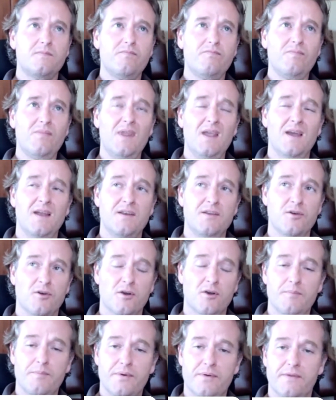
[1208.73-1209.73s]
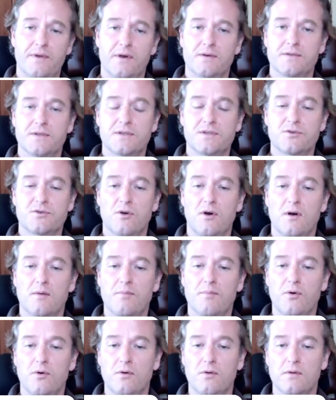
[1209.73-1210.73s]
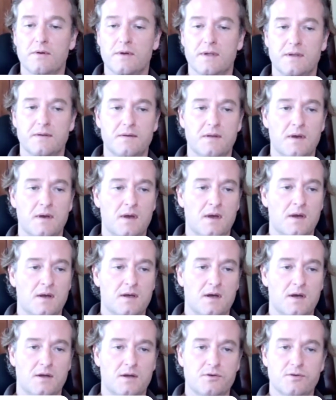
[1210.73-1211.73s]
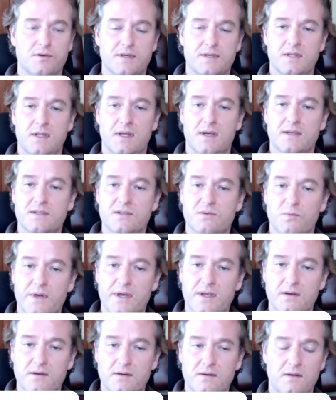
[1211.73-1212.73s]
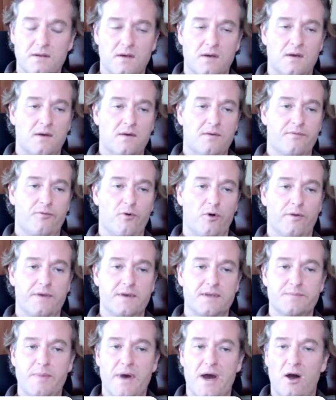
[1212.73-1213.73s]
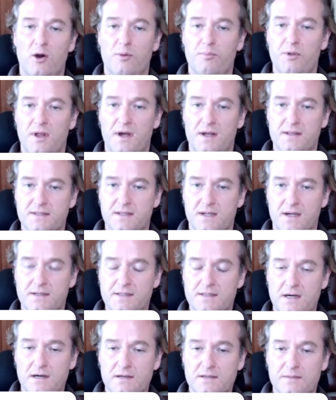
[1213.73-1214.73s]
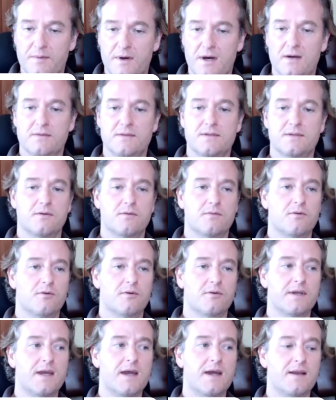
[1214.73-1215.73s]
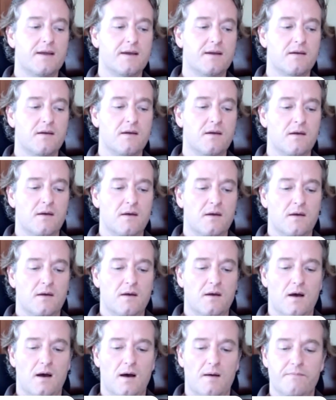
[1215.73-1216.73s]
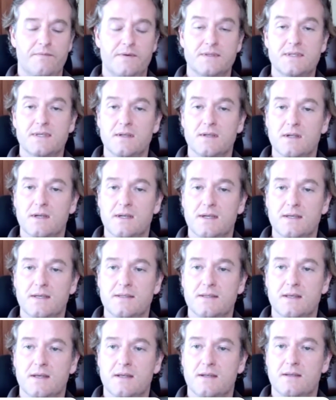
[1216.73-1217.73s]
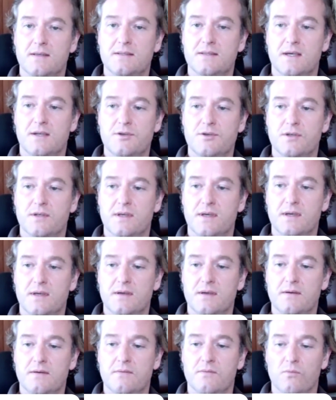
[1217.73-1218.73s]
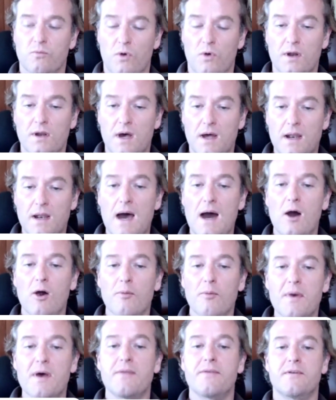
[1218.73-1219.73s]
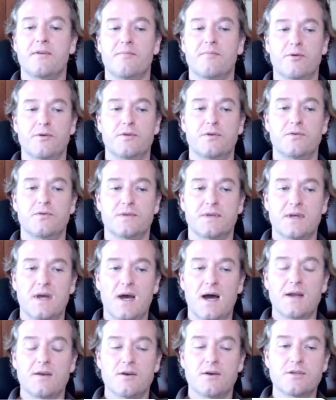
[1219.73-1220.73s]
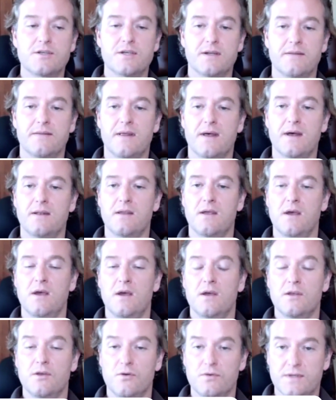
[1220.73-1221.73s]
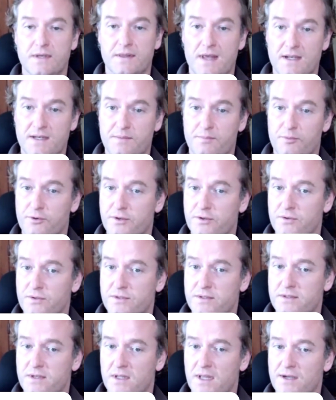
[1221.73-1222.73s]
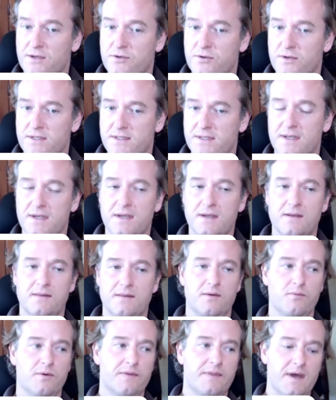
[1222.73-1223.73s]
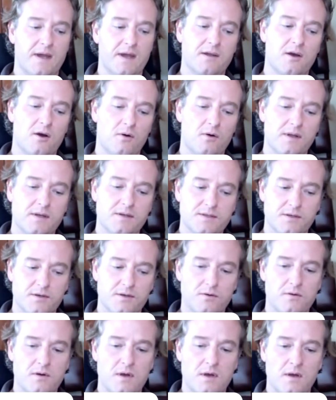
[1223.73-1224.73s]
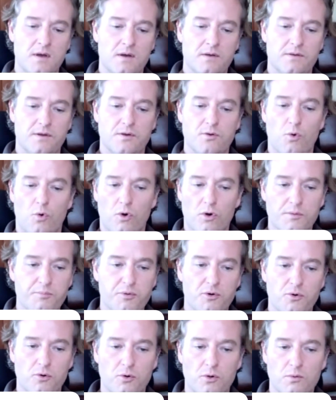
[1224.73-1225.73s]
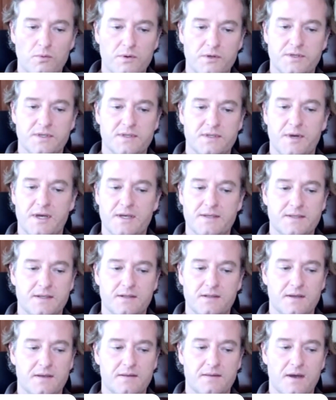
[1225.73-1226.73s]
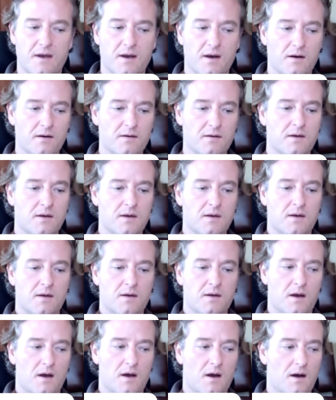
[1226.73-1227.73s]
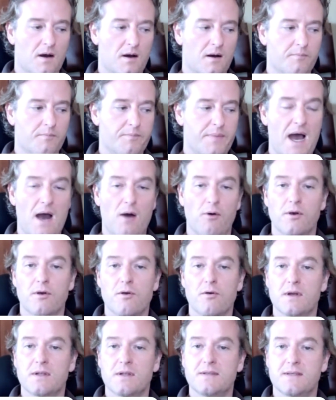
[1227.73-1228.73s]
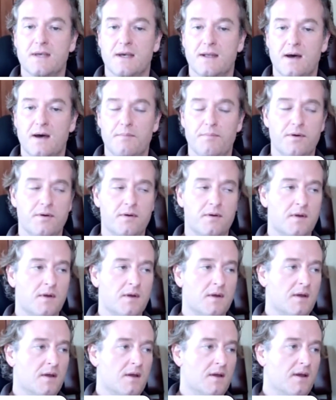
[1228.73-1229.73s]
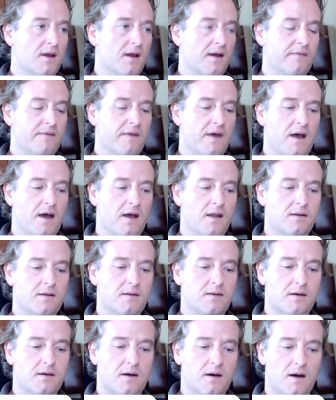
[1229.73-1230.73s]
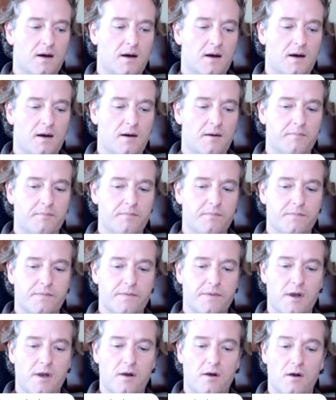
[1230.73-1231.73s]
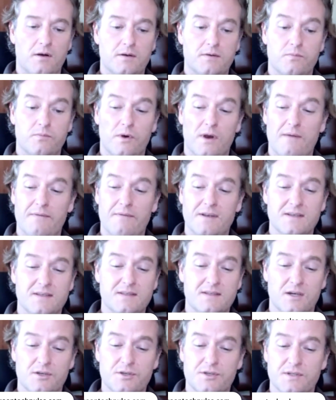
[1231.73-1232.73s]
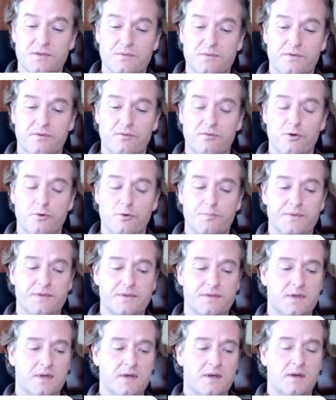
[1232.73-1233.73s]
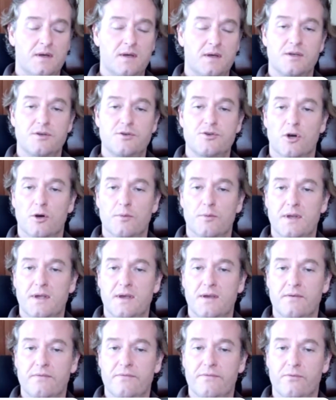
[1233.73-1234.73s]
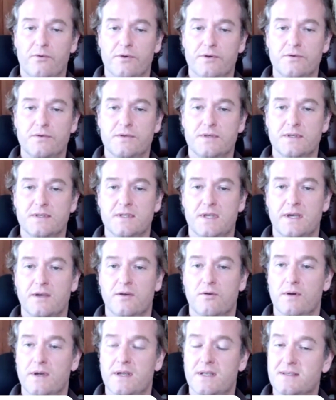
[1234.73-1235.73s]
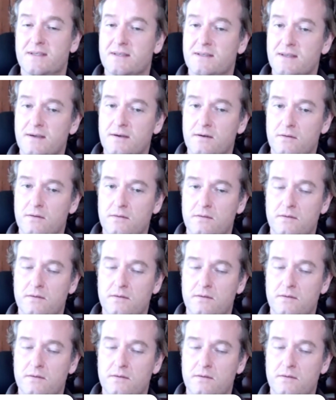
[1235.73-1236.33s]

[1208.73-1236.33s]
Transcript: in Europe, there's a strong pull in countries like Sweden for these power plants that I talked about. So creating facilities that essentially run on our method of producing hydrogen and then using that to produce electricity that would then go into the Nord Pool, which is basically their power grid setup. And then we're having discussions with groups in Germany for uses like green steel.